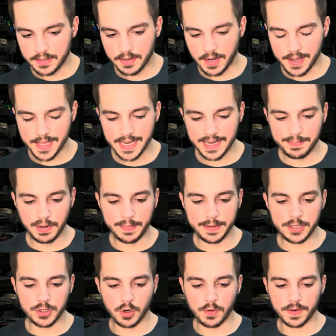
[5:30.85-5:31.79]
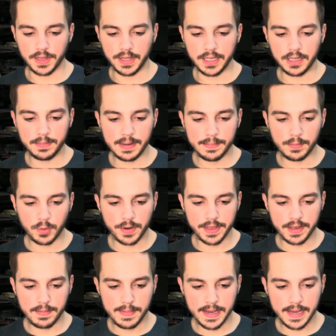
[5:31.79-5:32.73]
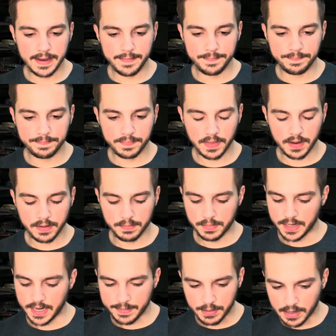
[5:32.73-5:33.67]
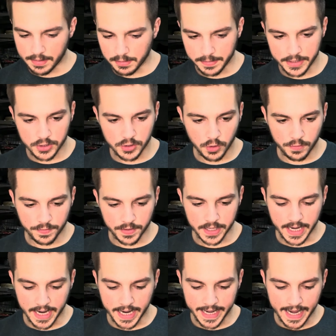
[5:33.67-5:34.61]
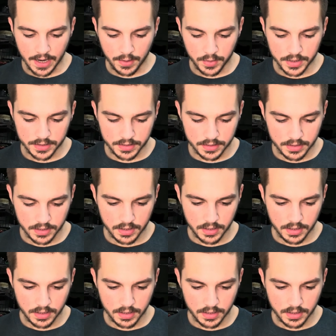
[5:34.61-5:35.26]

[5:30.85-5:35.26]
I think he probably drove a little bit more than me, but I probably drove for 9 hours.